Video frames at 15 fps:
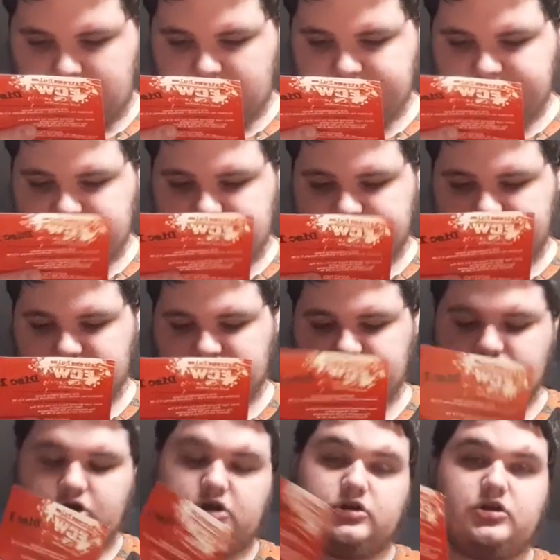RVD versus
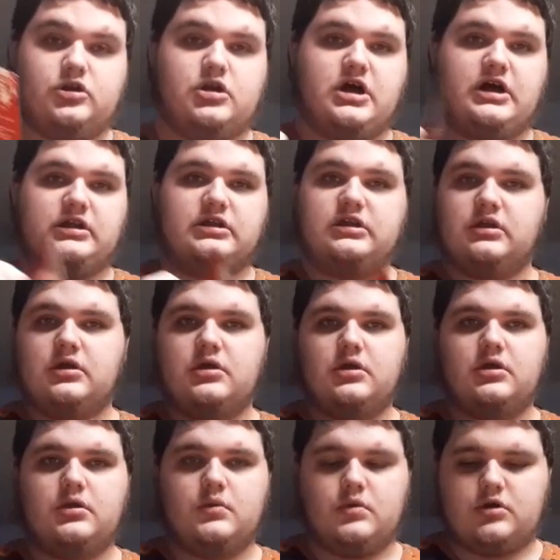Hardcore Holly,
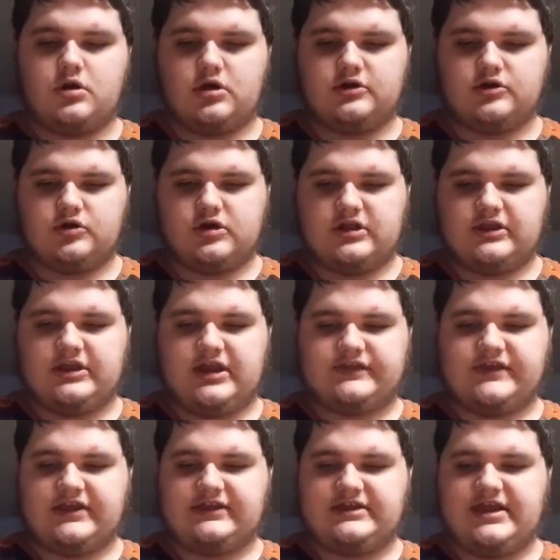when Hardcore Holly got
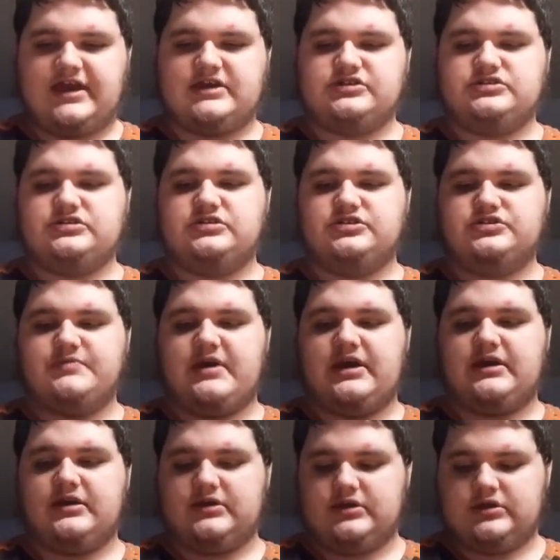that gash in his
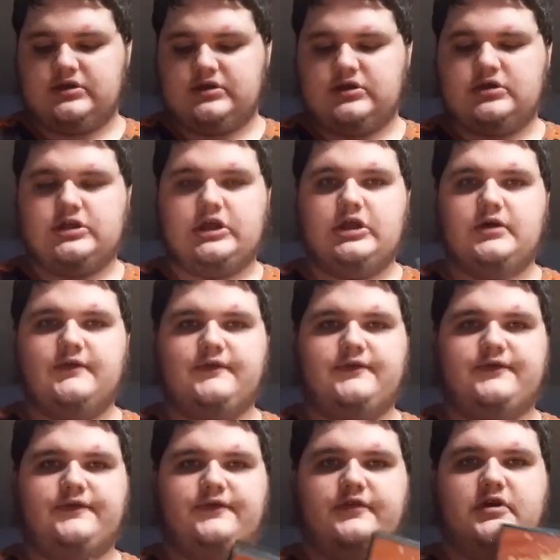back
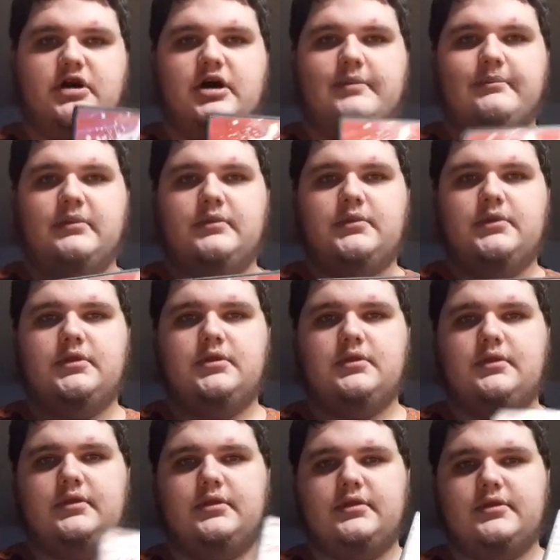from
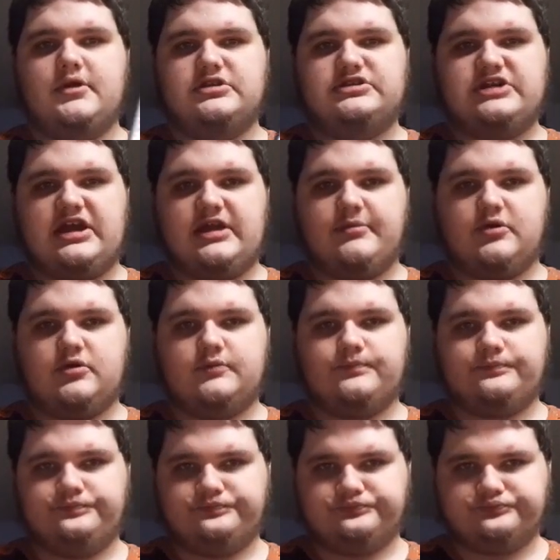the table.
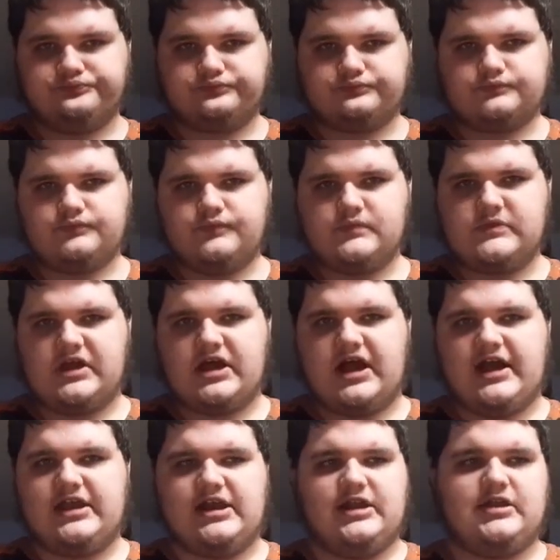
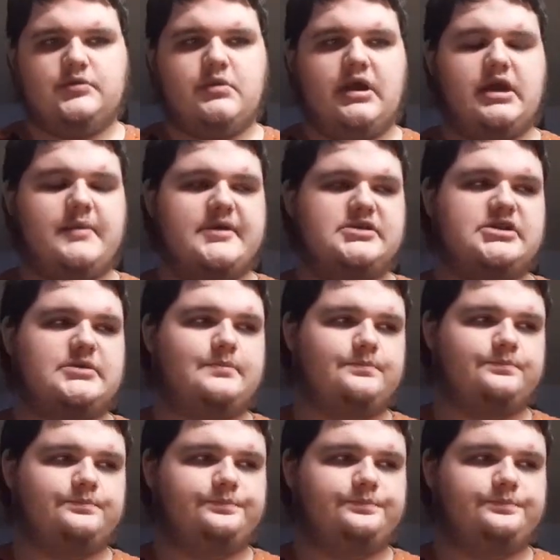I highly recommend it.